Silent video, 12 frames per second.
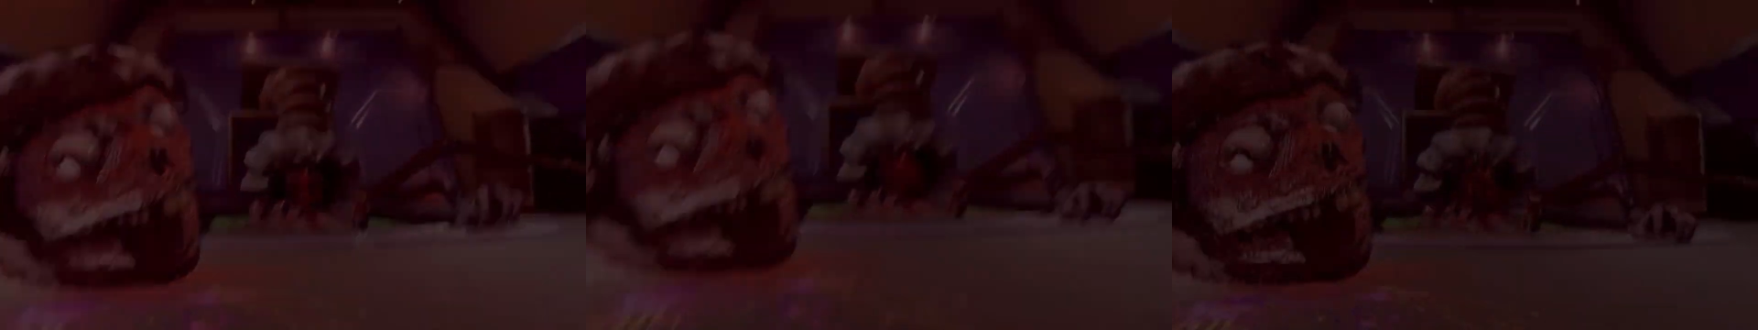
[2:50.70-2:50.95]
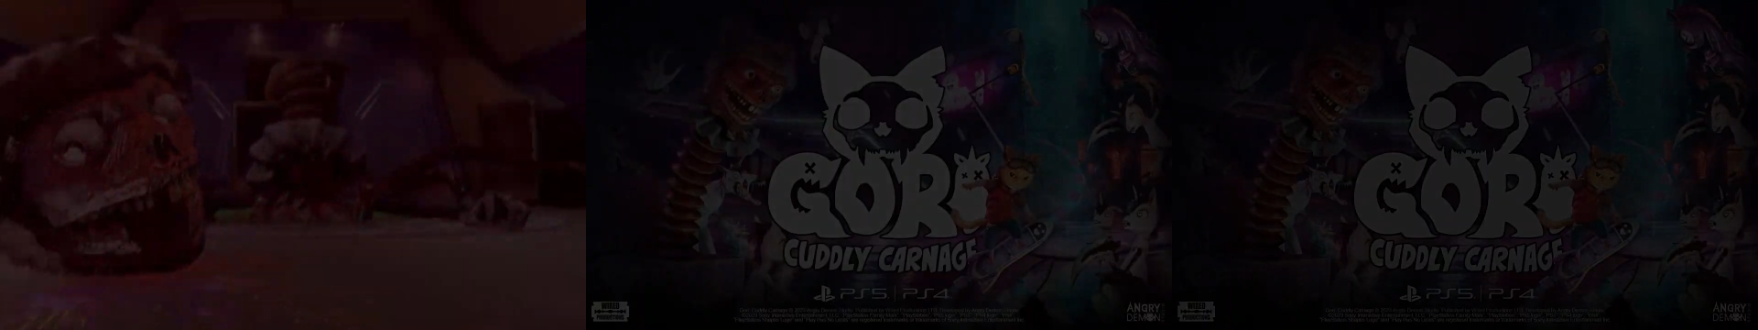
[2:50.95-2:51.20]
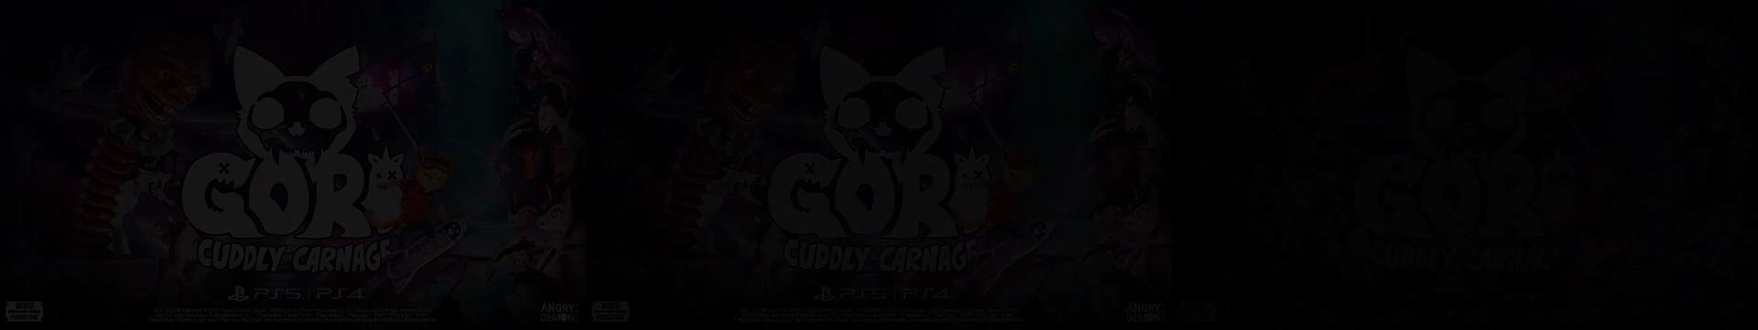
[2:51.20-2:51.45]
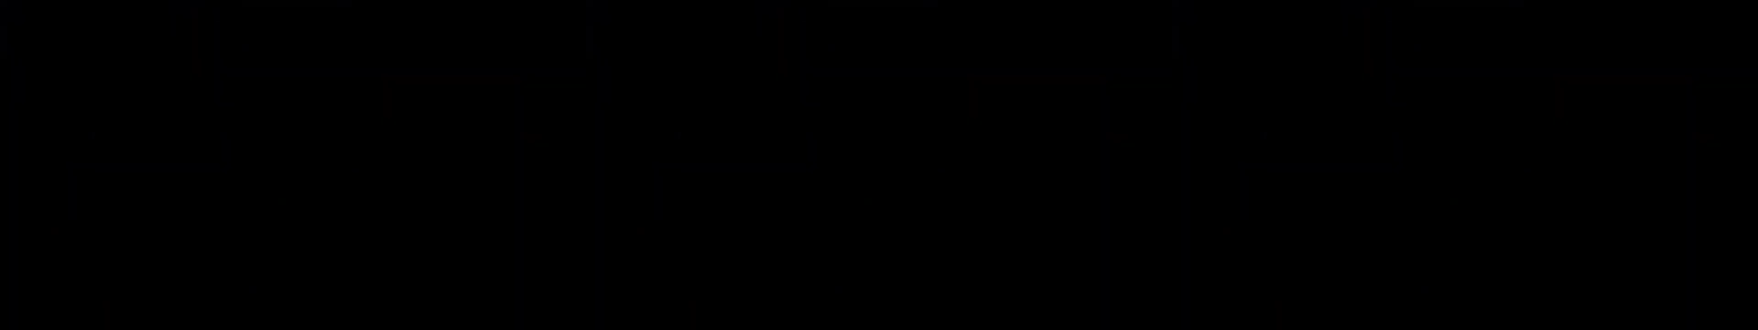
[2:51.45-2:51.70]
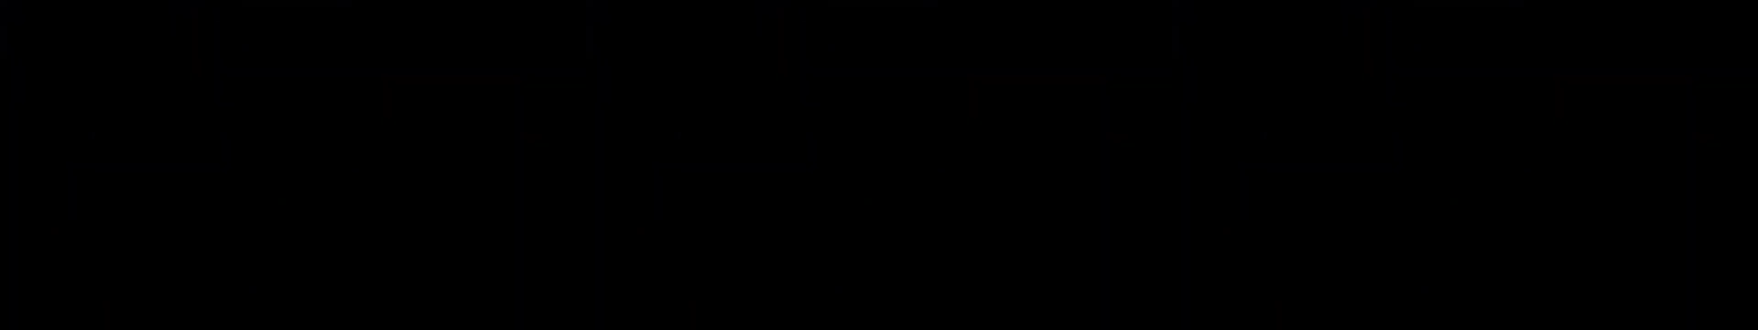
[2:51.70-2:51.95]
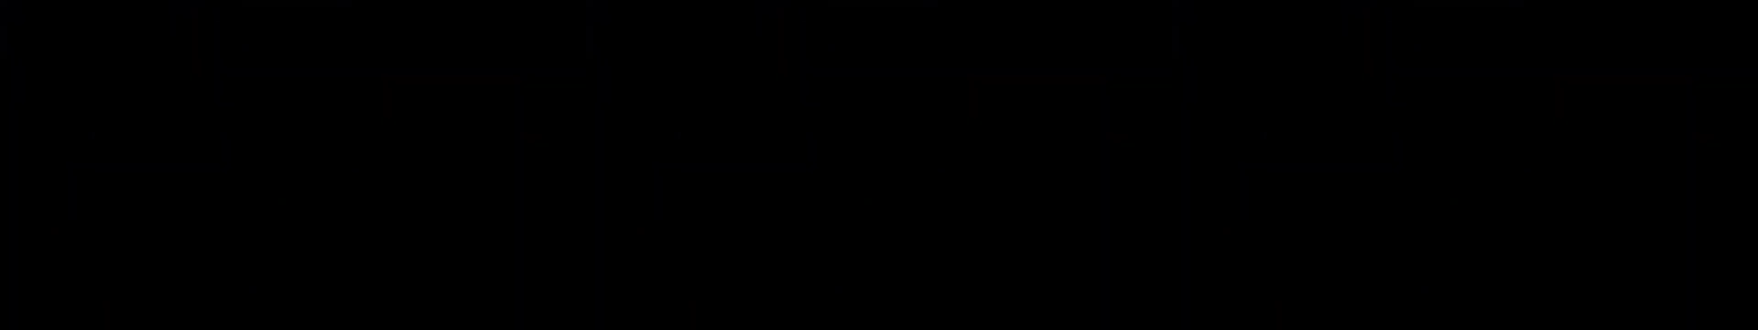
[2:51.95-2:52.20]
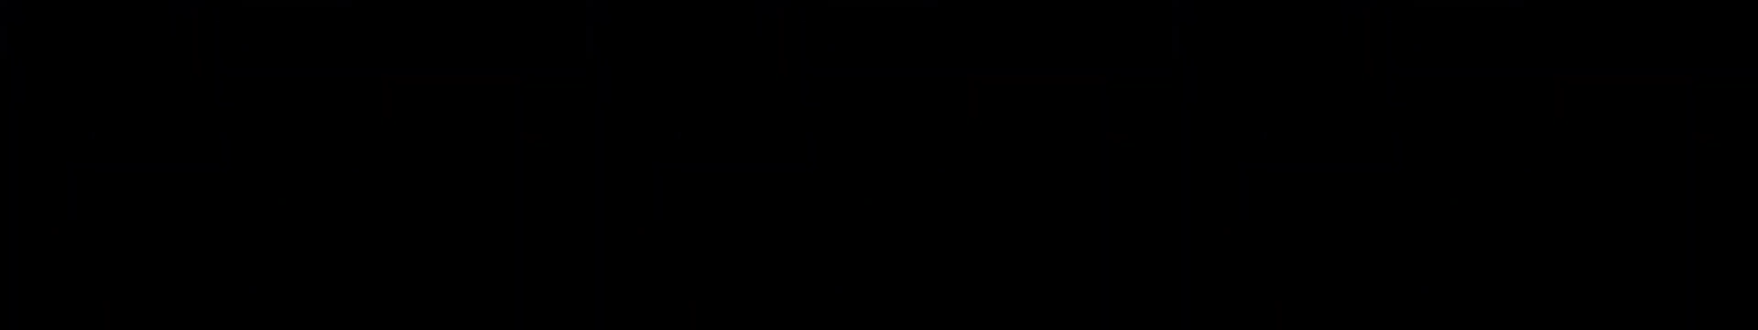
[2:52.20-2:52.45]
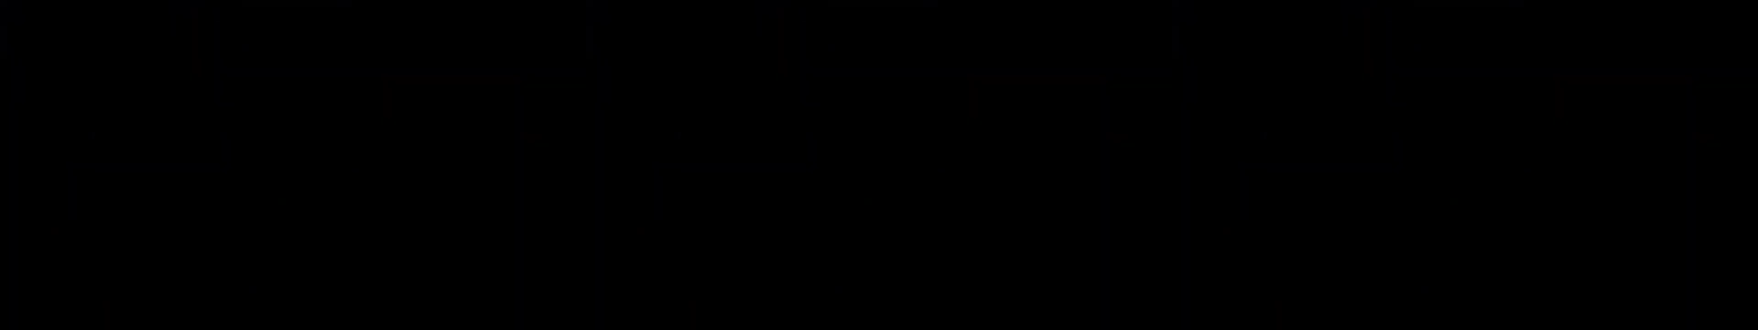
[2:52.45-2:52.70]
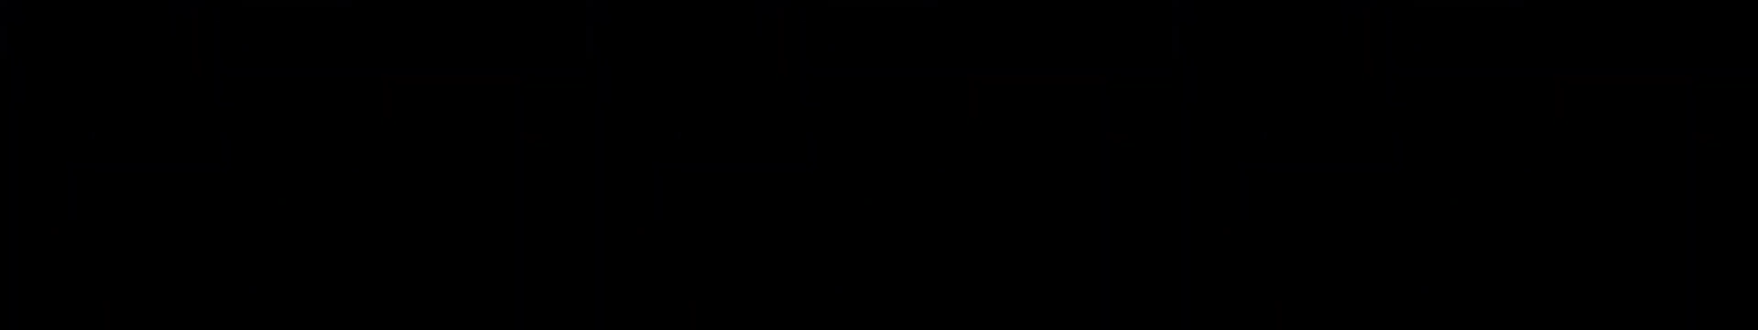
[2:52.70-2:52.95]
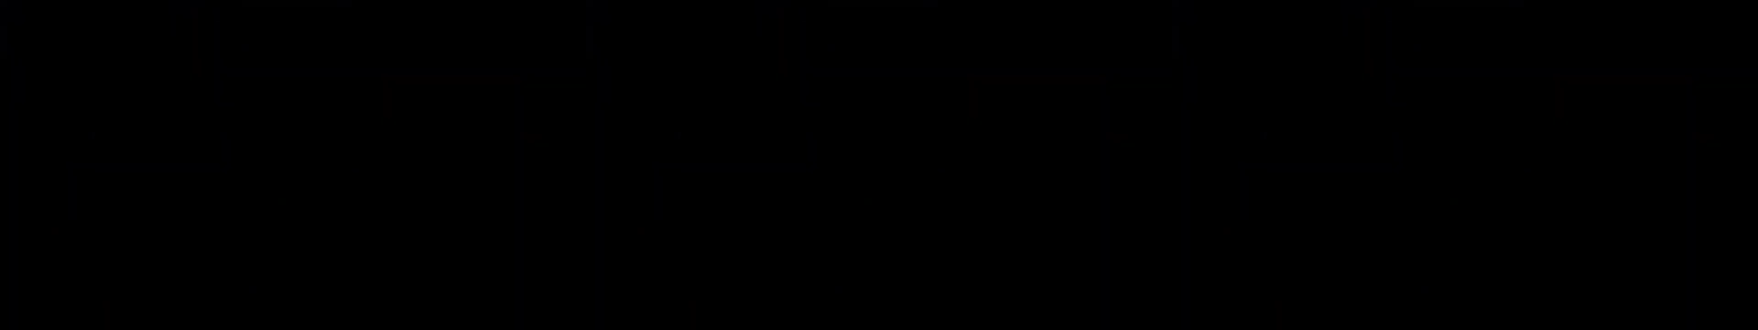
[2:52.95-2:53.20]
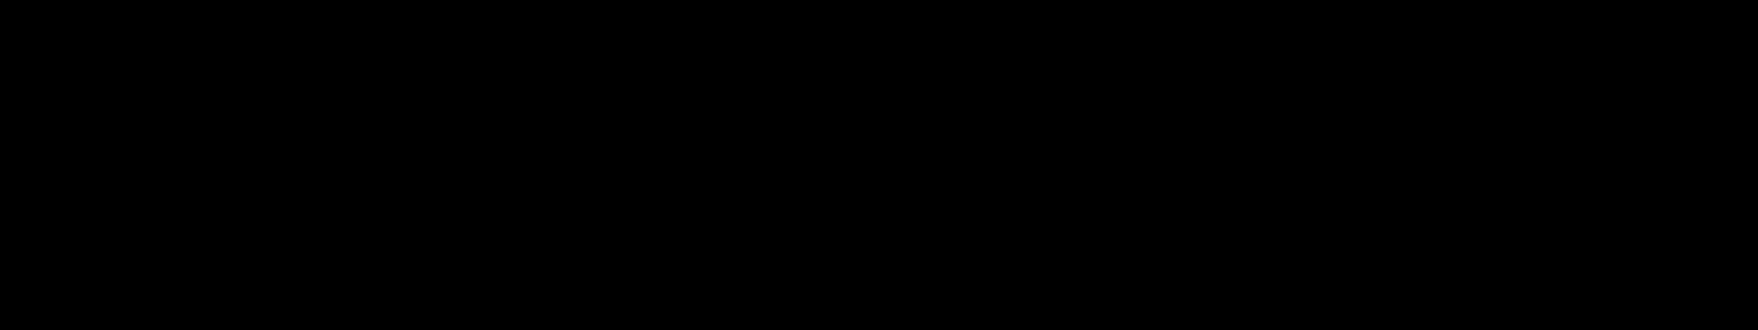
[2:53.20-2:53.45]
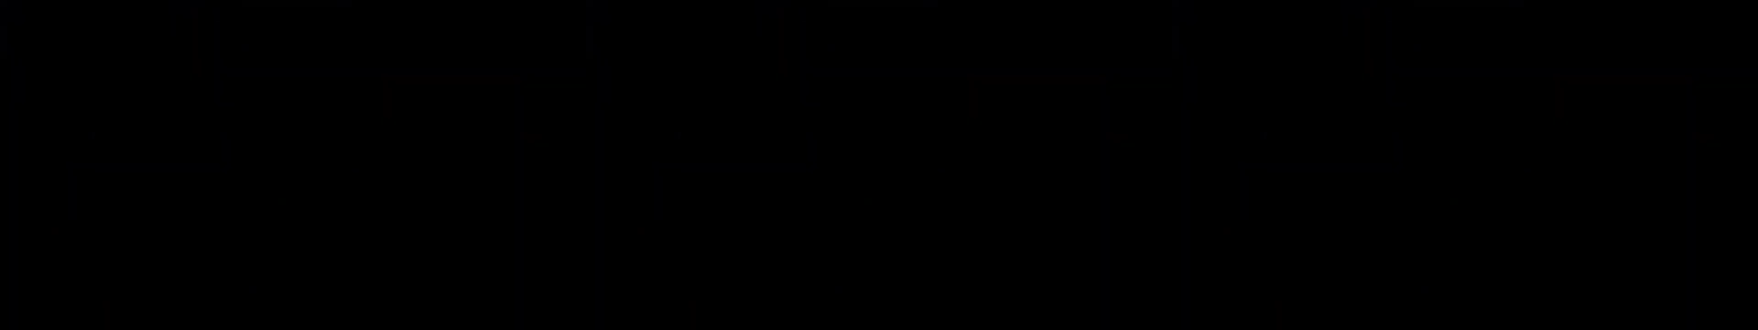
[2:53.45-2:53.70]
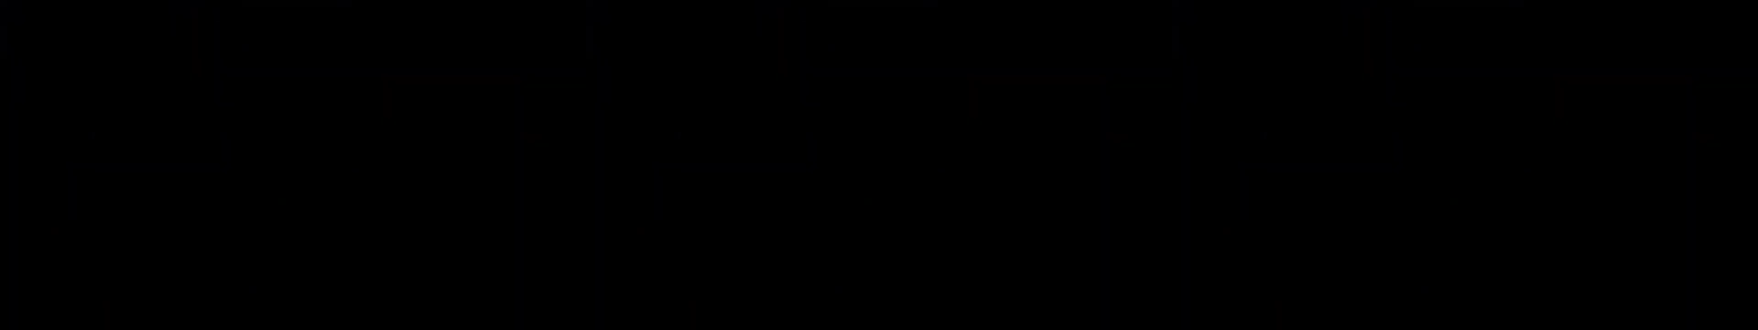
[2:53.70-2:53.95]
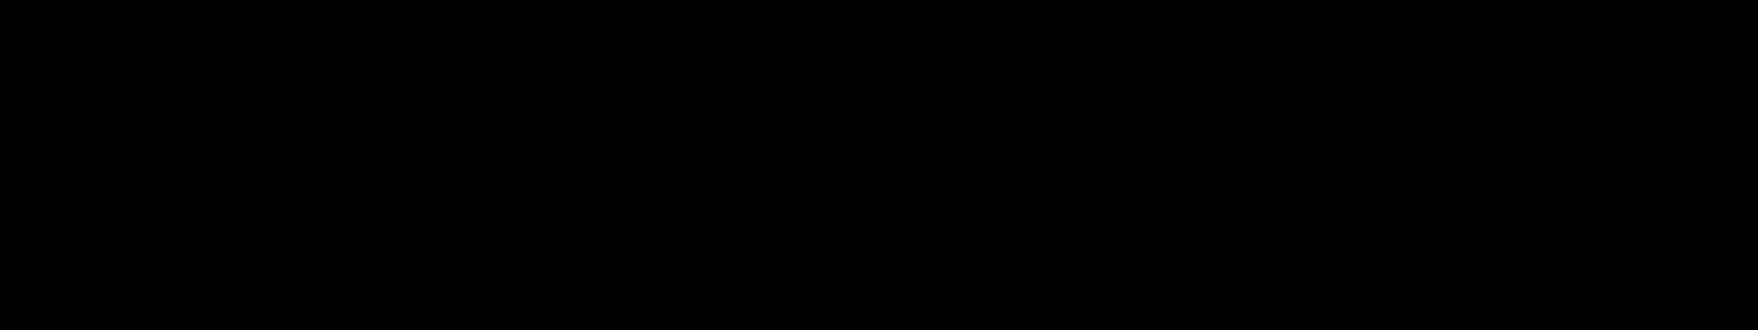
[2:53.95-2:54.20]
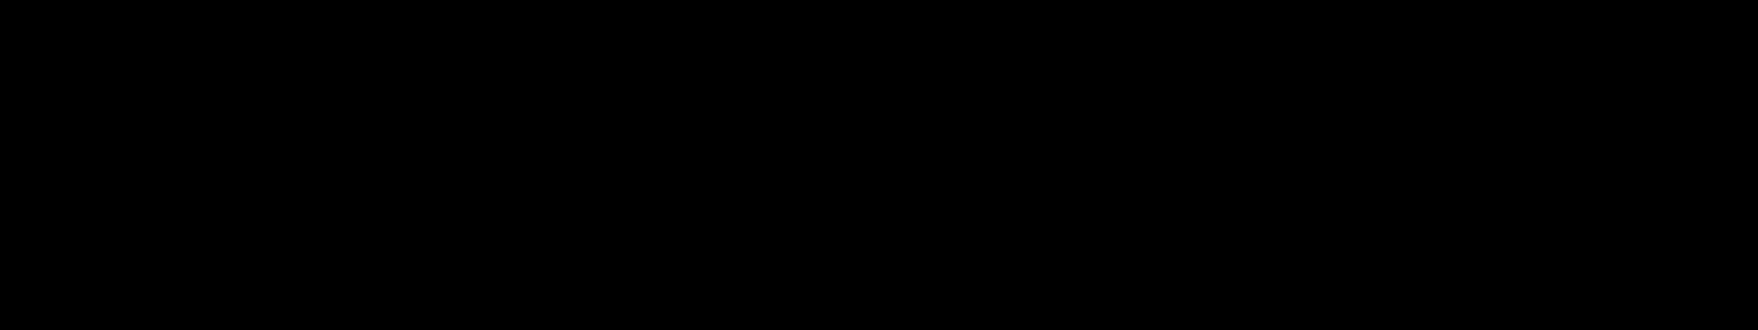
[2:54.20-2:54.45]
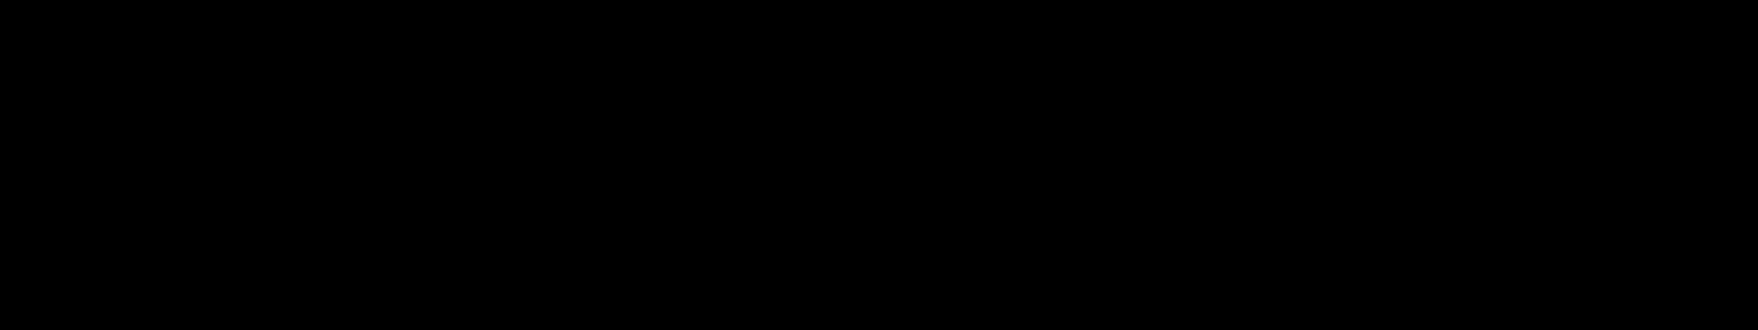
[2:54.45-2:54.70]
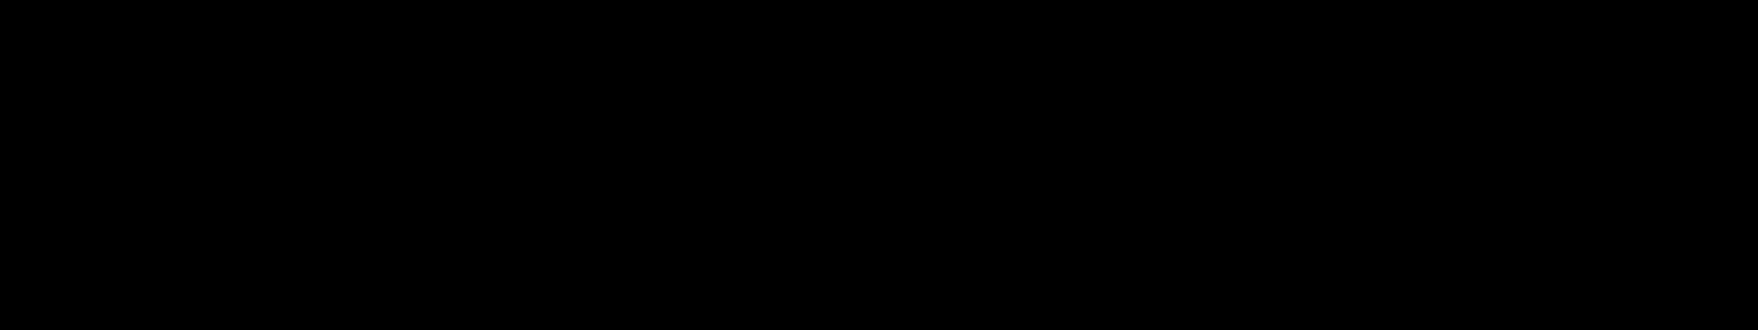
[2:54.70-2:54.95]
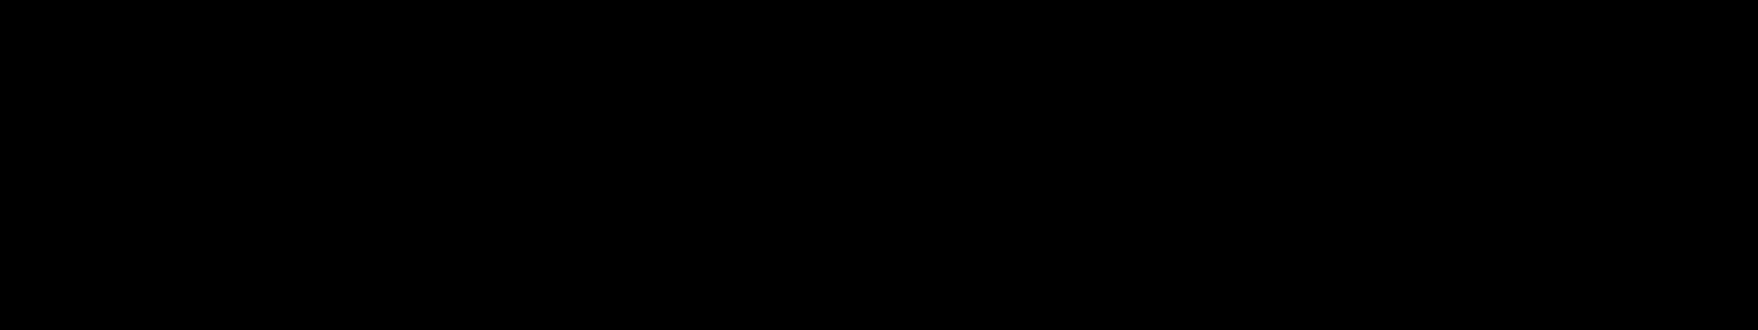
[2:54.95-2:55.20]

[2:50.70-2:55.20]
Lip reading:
Nobody's mouth can be seen.